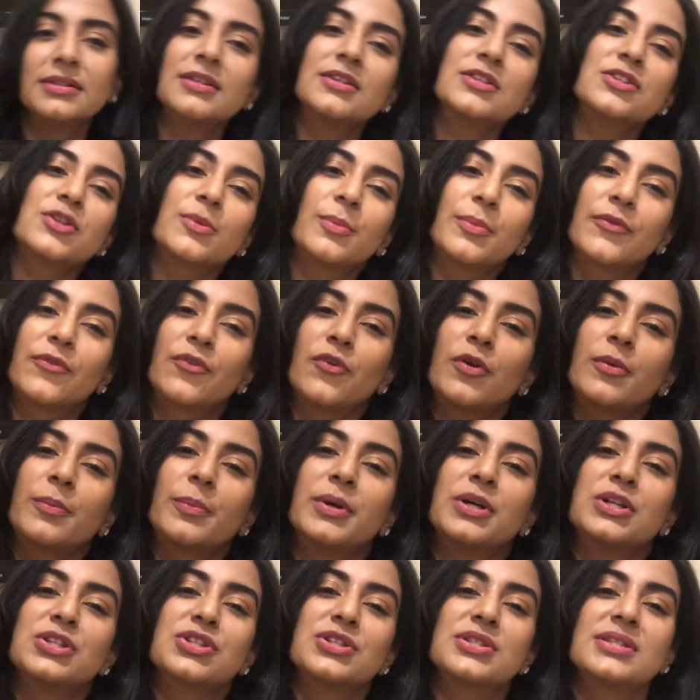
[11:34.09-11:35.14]
So before
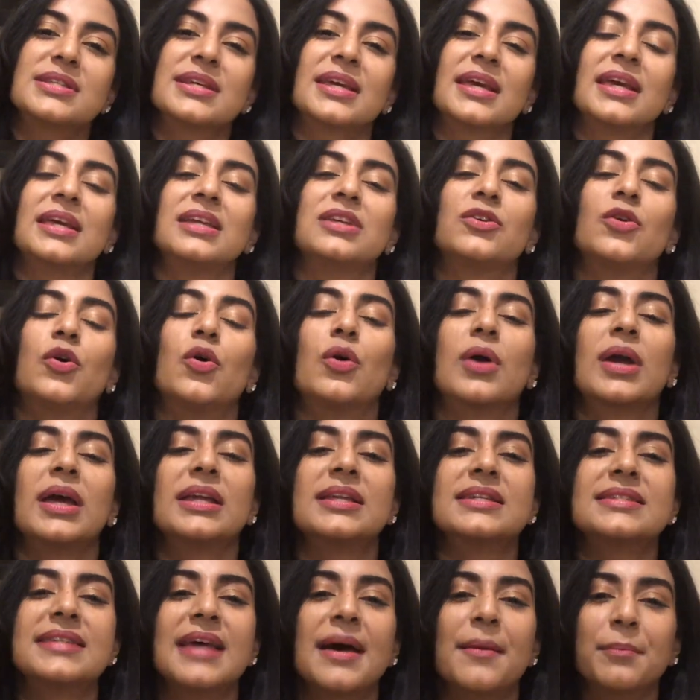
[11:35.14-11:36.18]
purchasing it, go
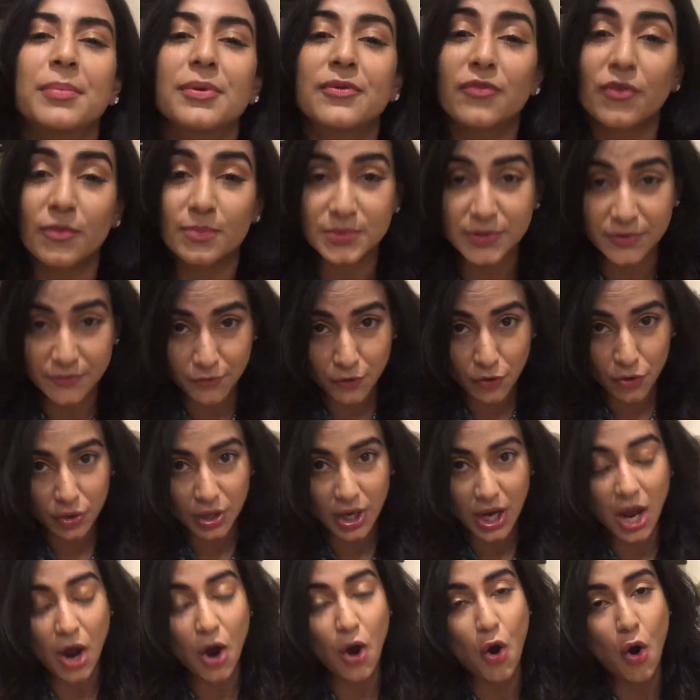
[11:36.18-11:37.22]
get a sample from
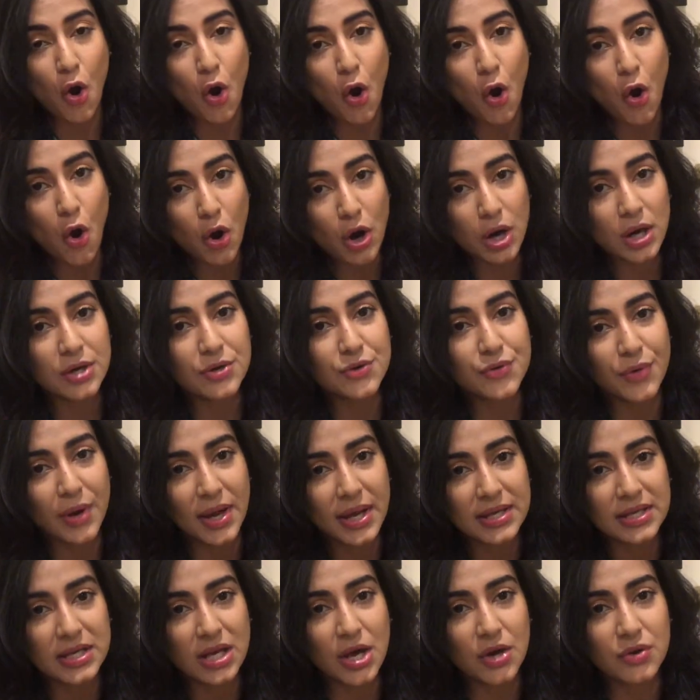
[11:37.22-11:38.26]
Sephora or
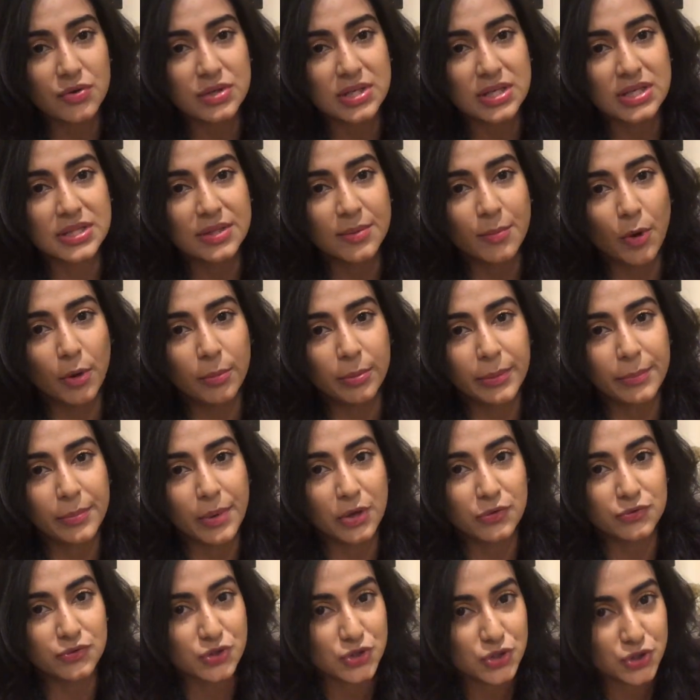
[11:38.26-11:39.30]
try it out in the Bobbi
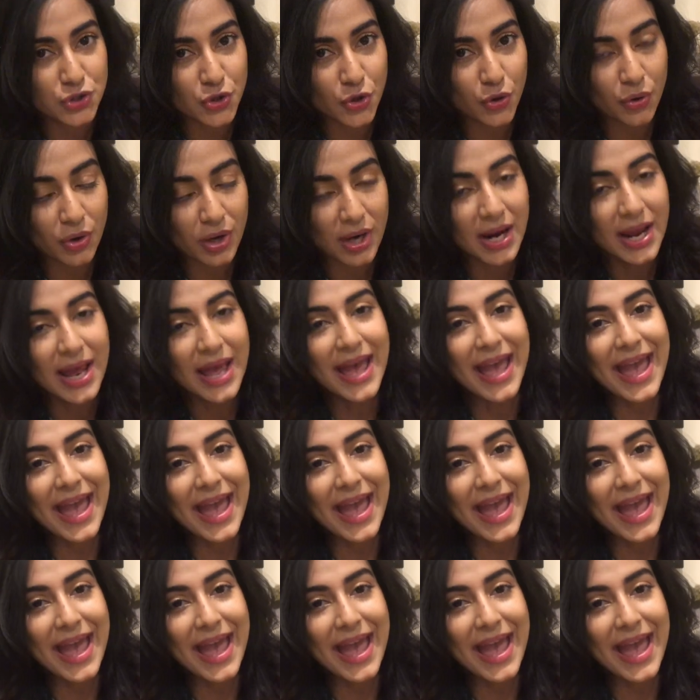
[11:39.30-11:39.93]
Brown store.